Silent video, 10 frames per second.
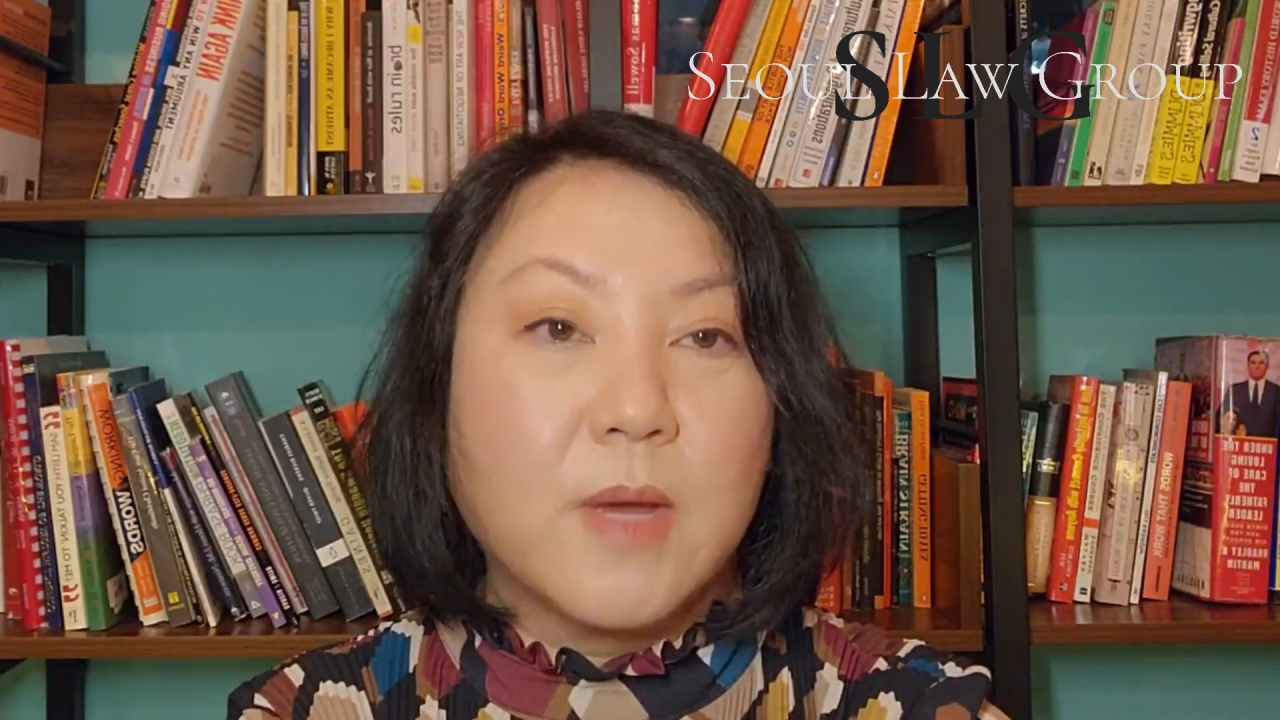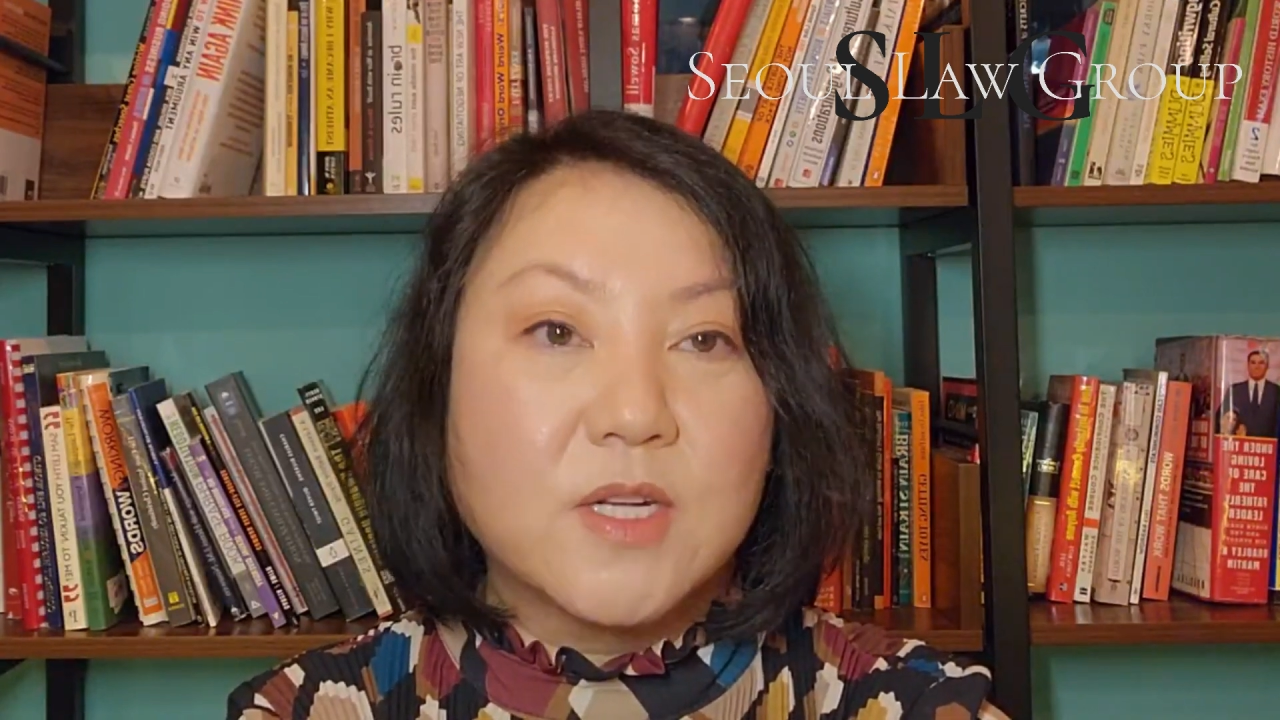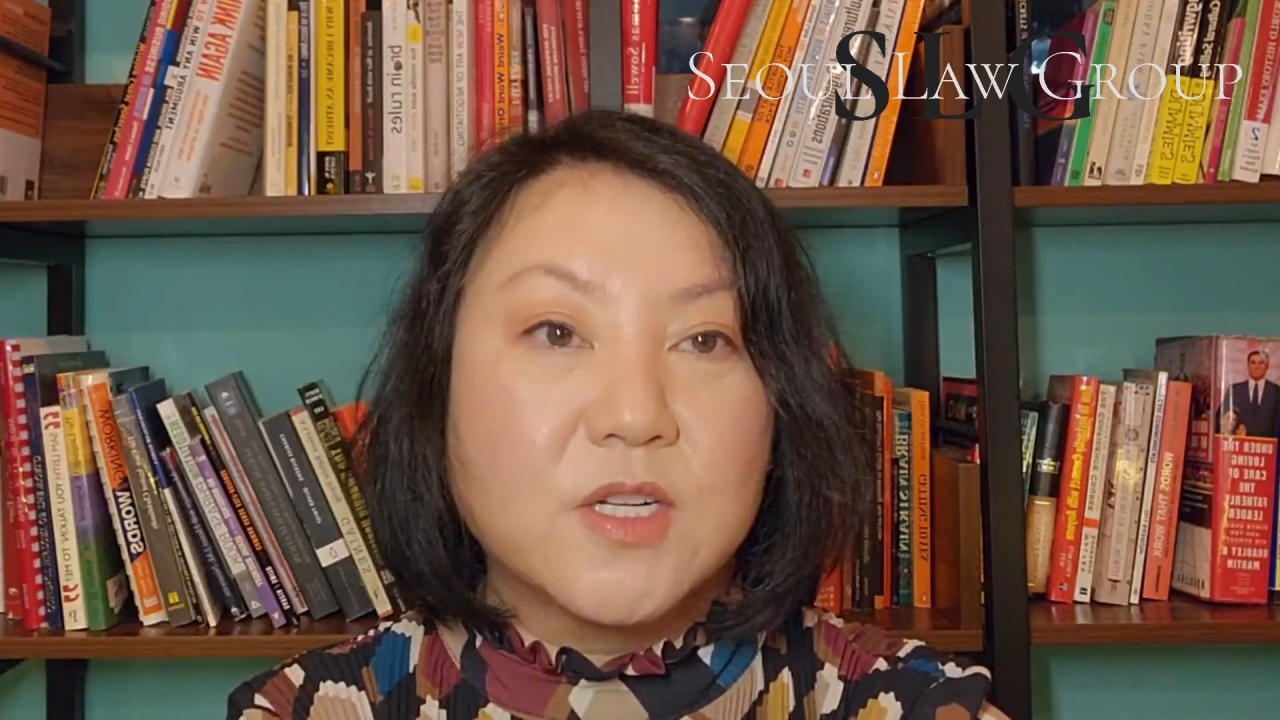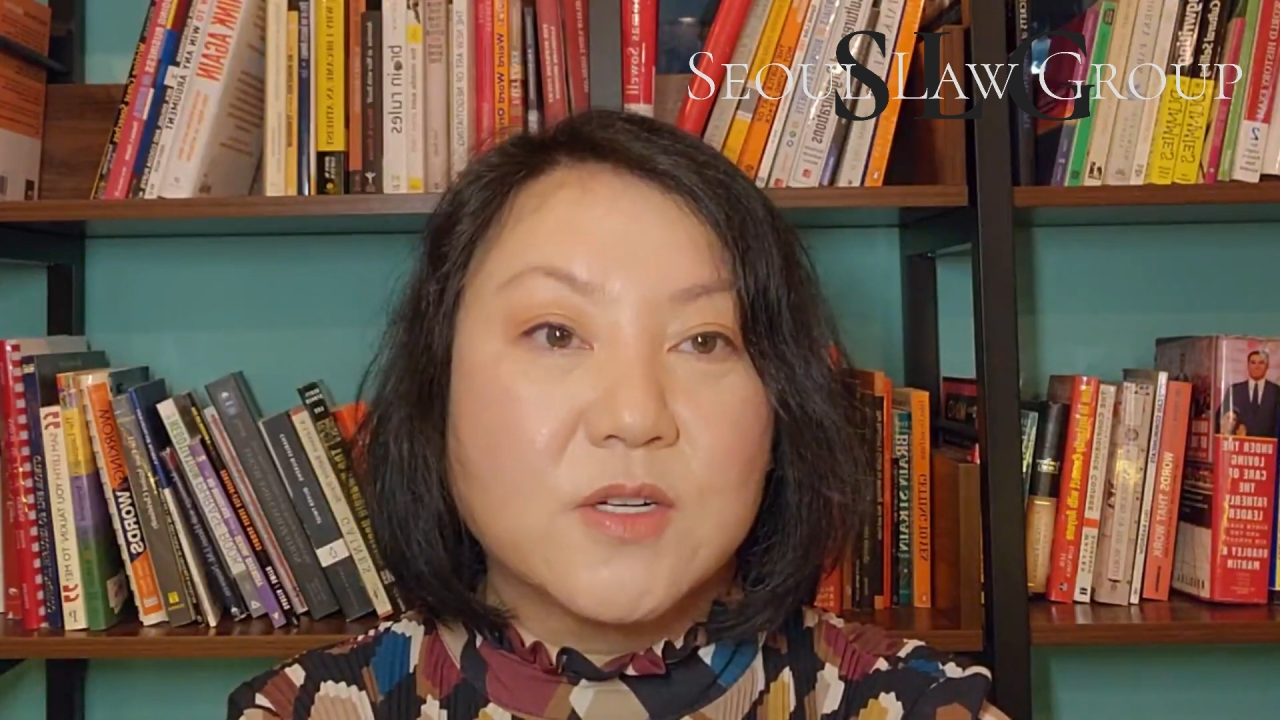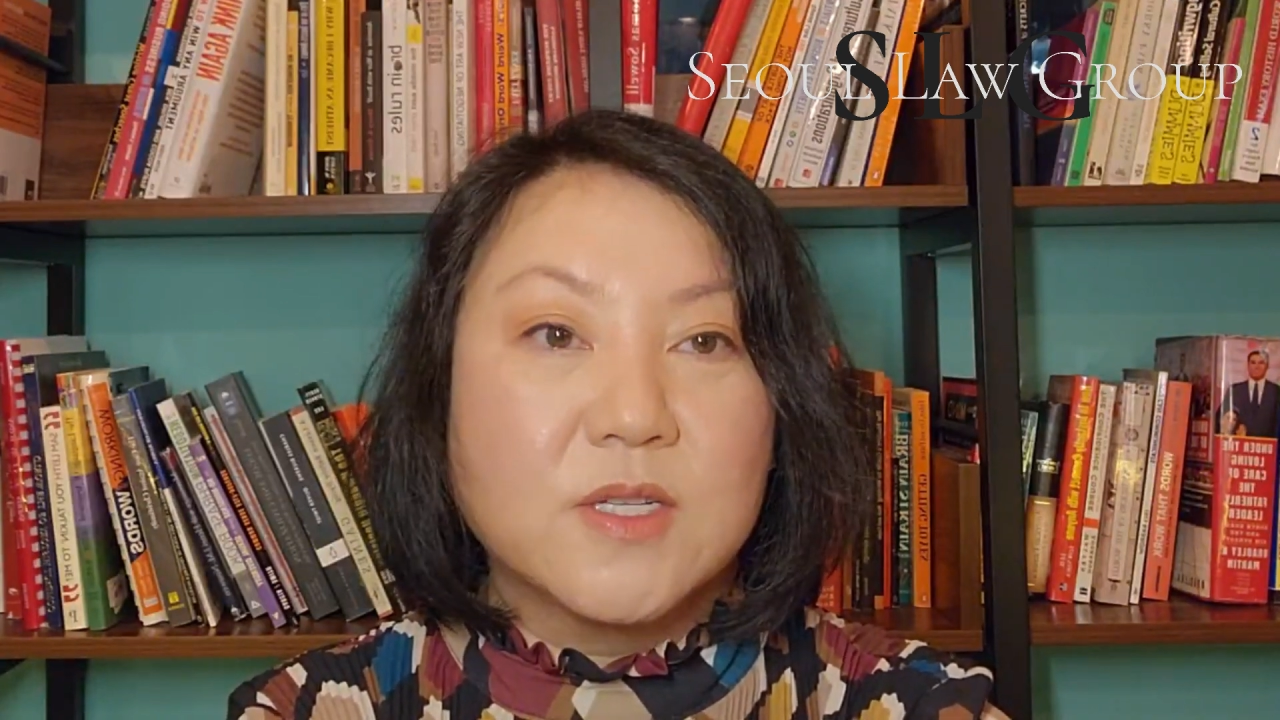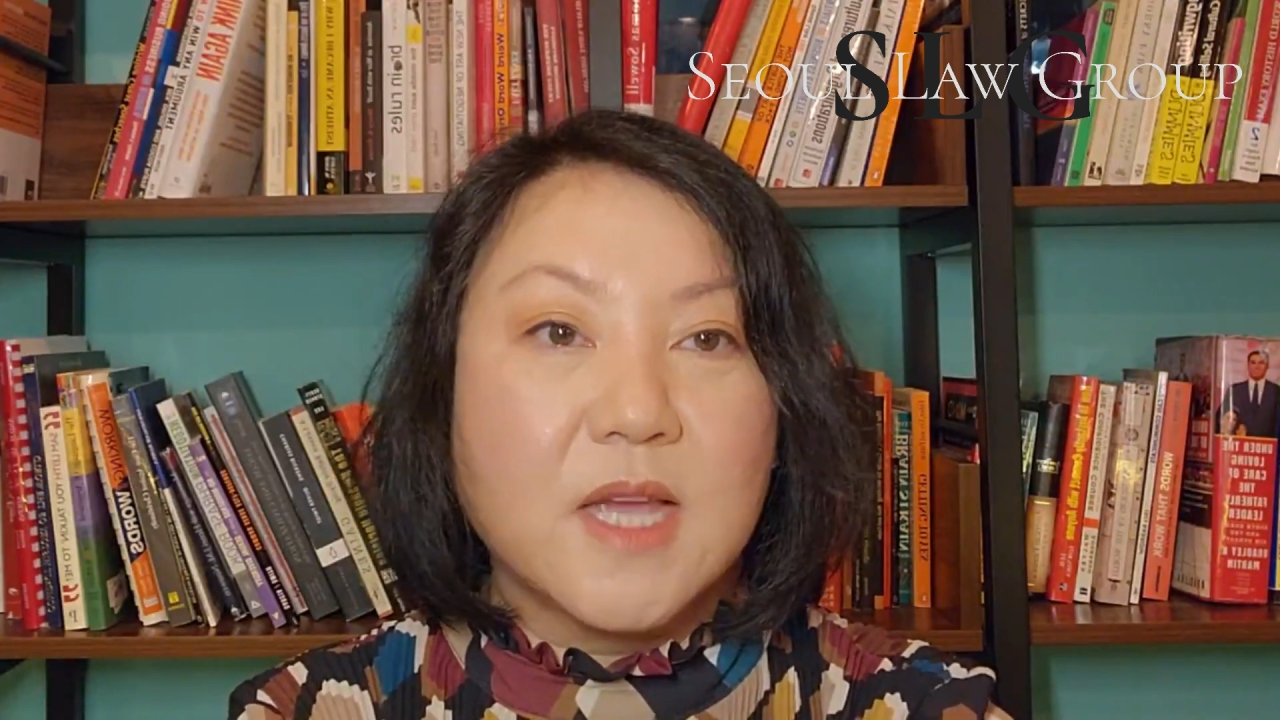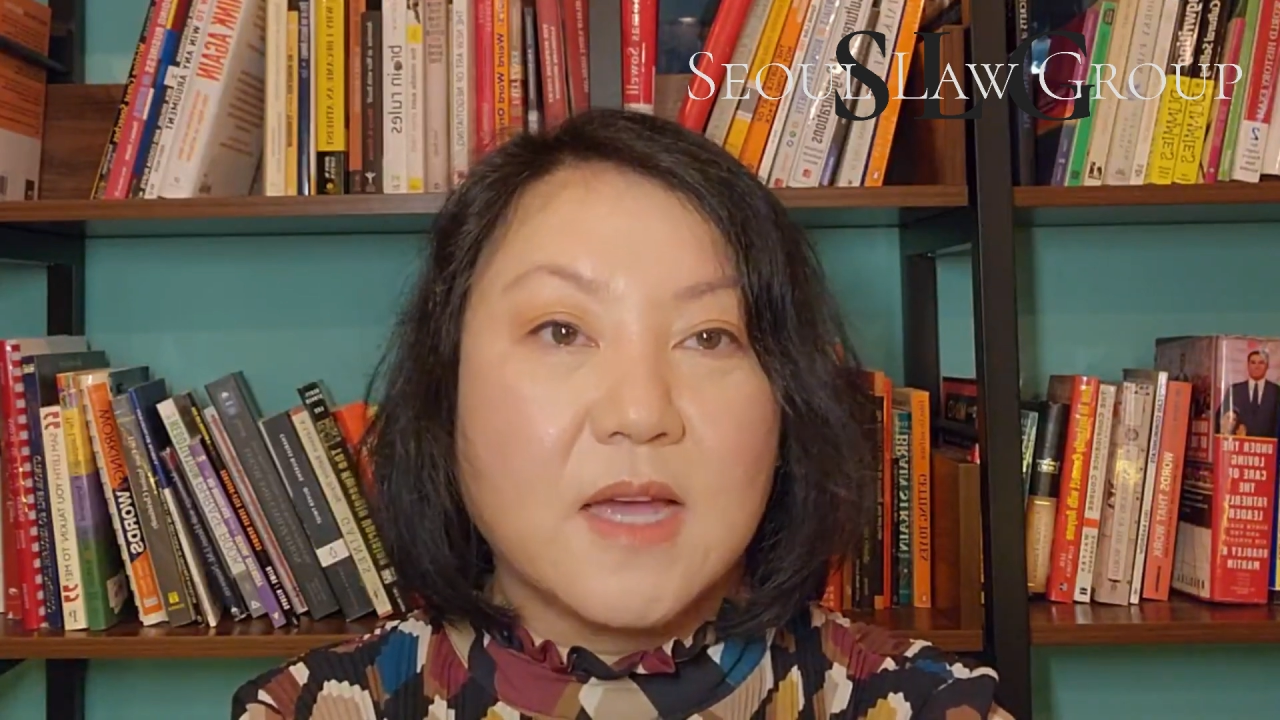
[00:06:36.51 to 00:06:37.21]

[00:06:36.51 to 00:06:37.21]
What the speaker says: measures